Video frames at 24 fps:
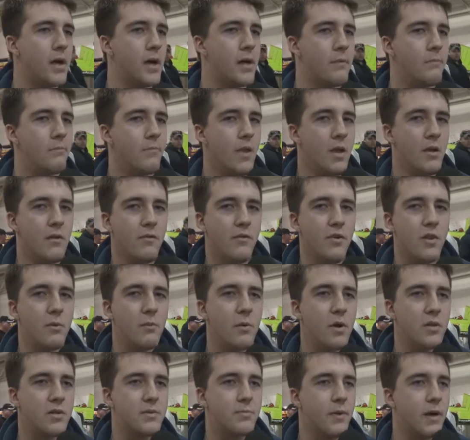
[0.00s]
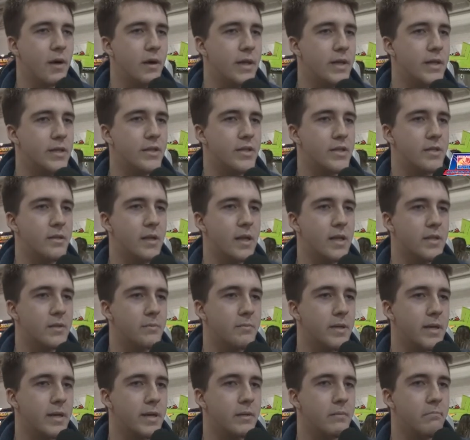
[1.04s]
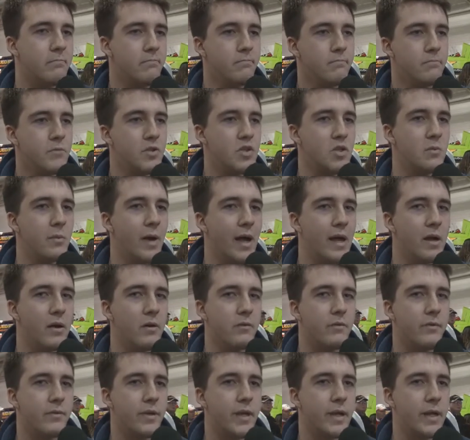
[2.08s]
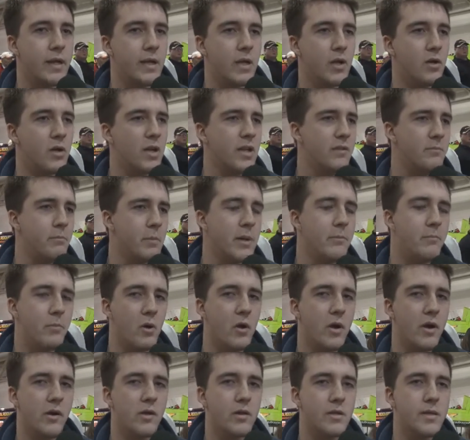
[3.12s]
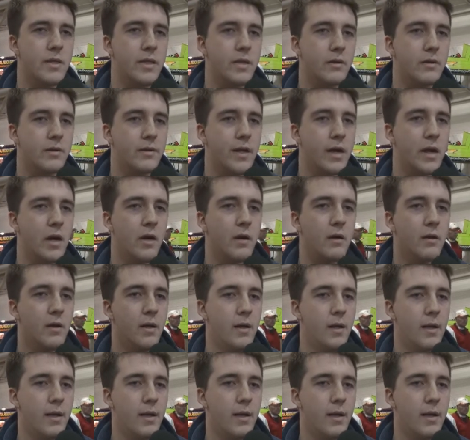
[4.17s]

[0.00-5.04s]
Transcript: but for the most part, he just lets me do my own thing. He'll give me pointers here and there.